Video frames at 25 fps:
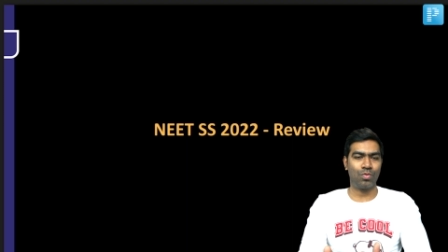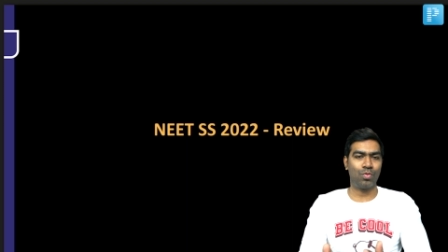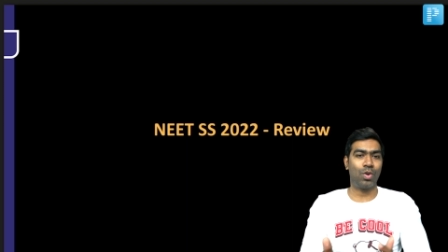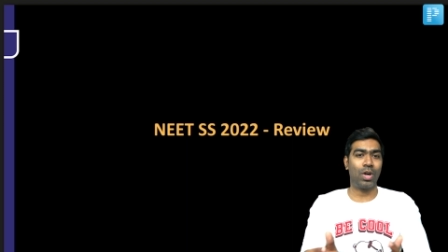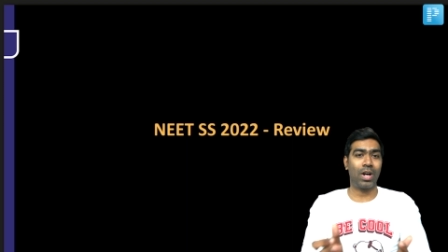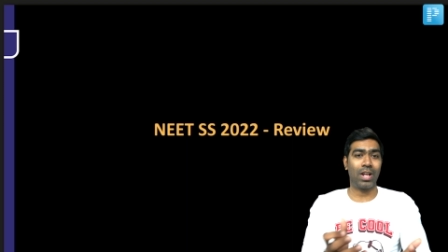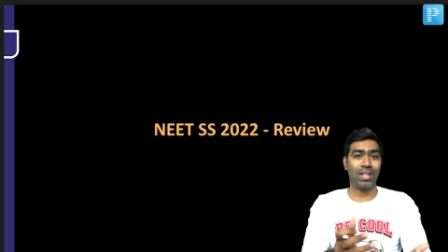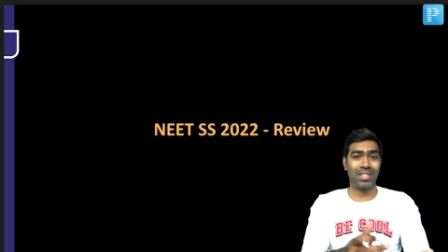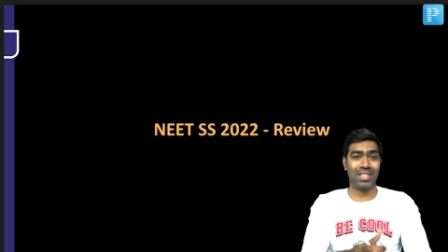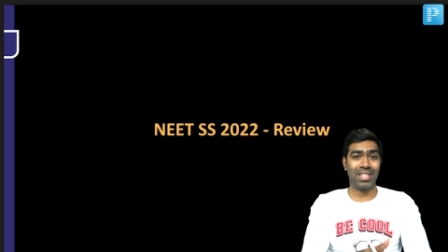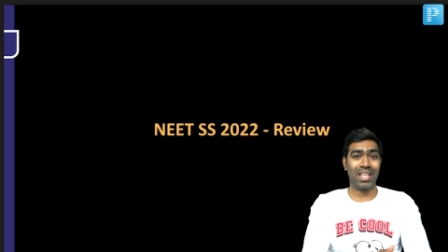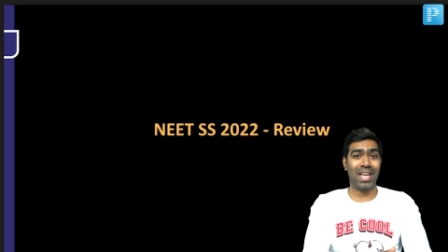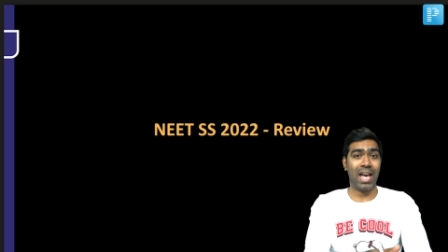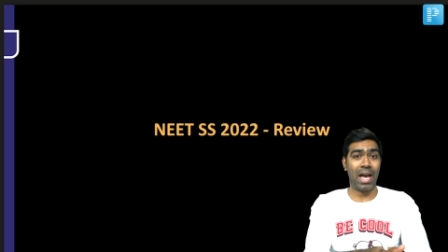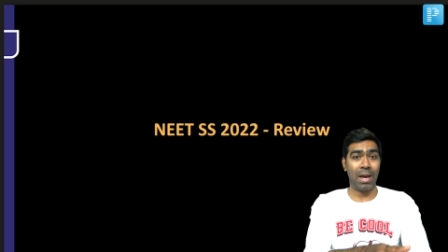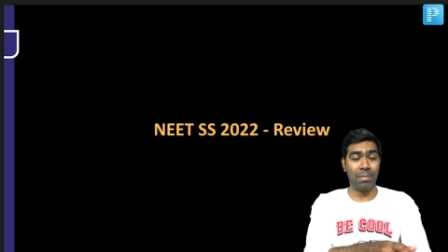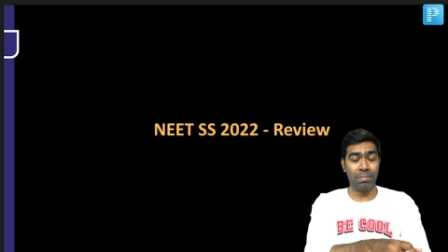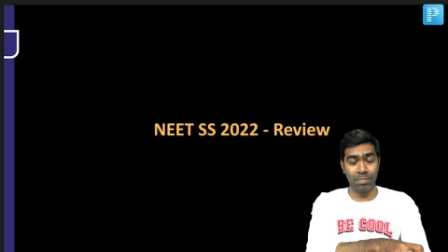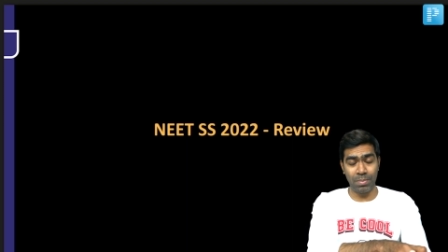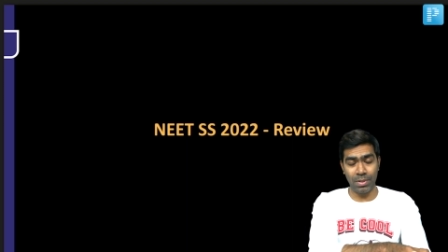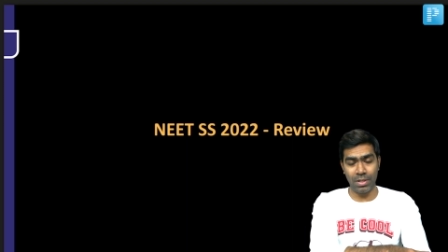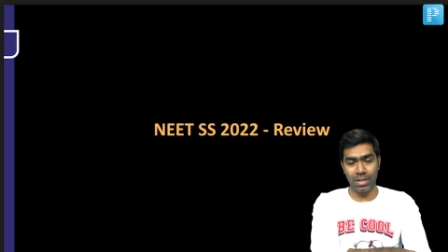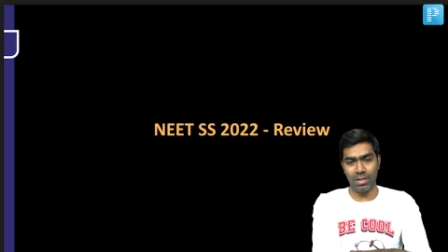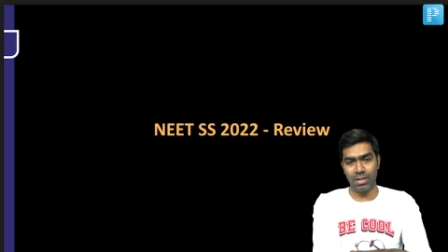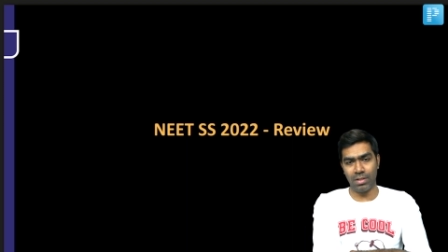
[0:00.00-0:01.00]
what has
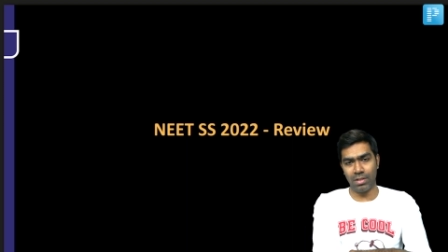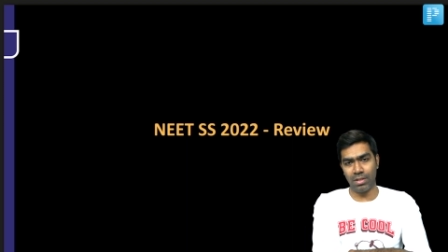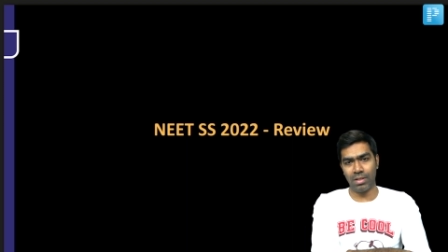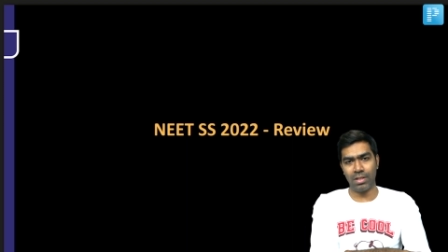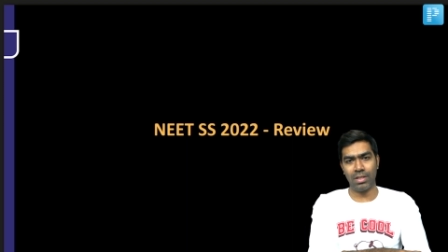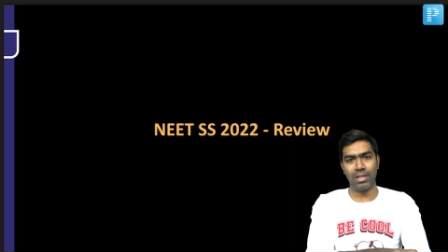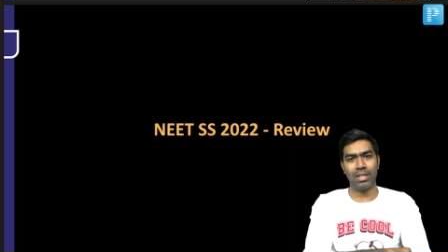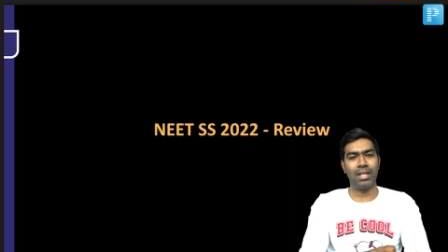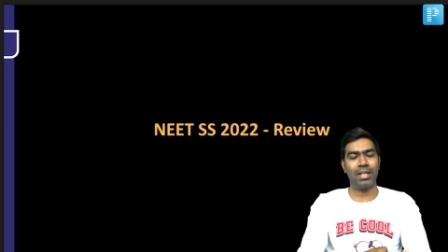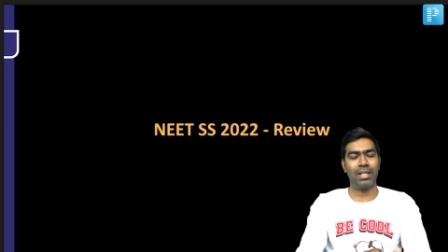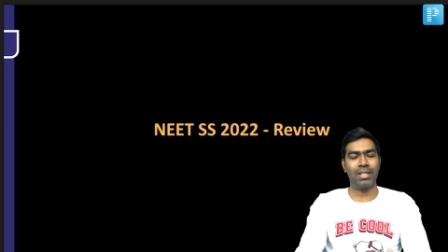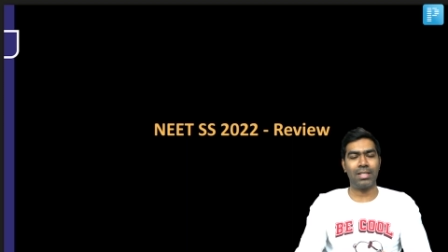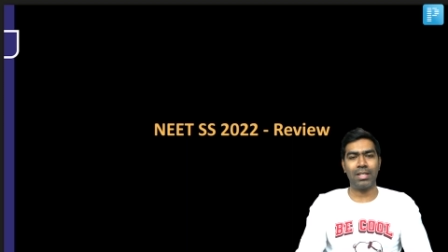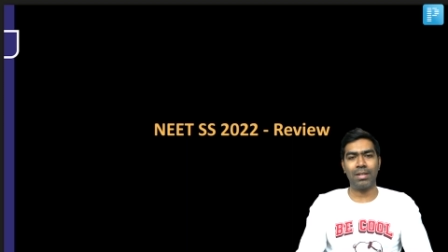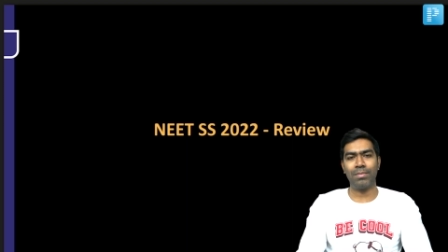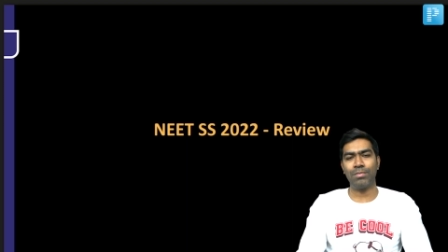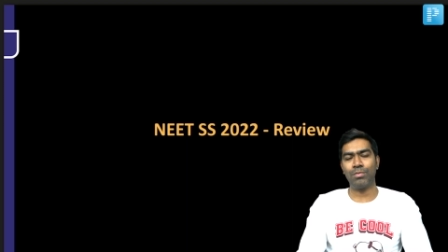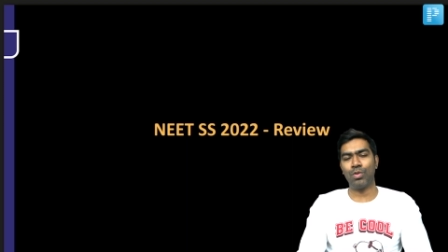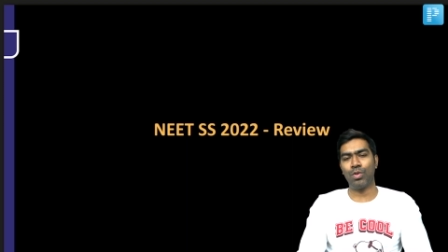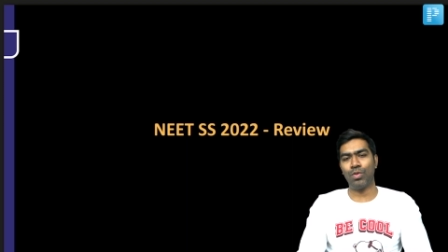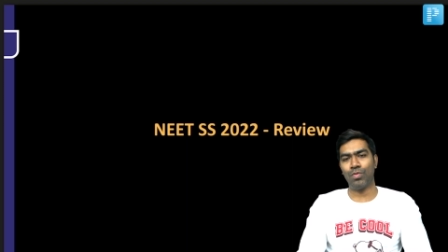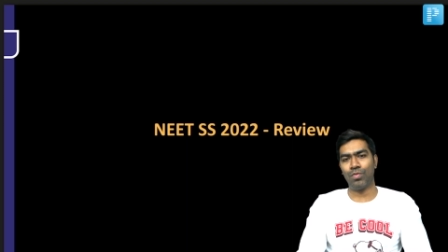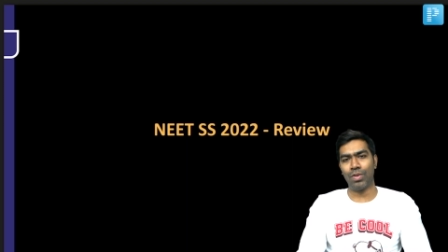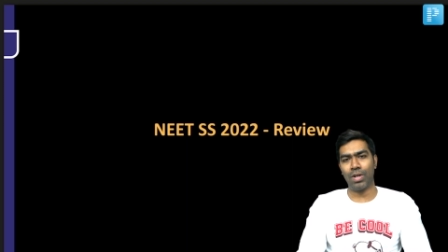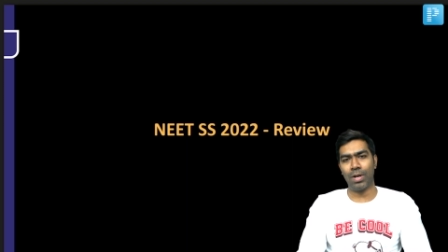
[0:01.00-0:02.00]
happened in the exam
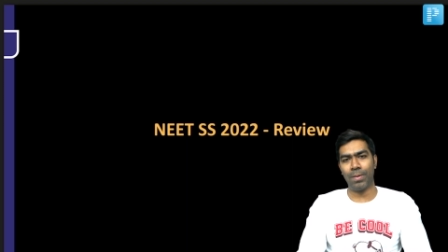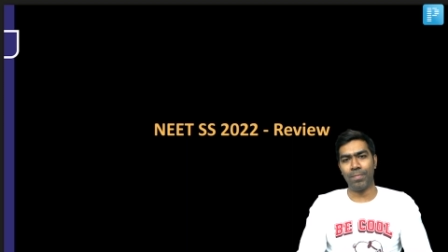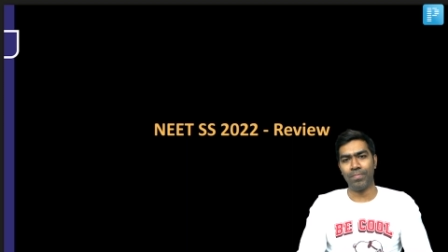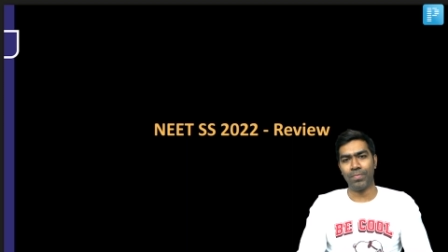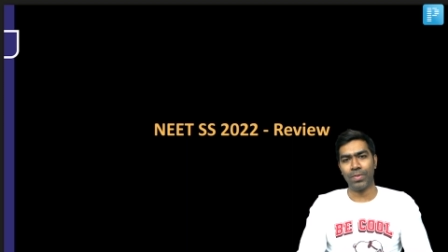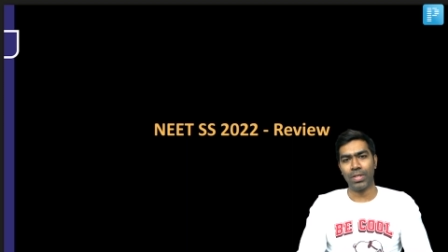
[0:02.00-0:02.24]
so far.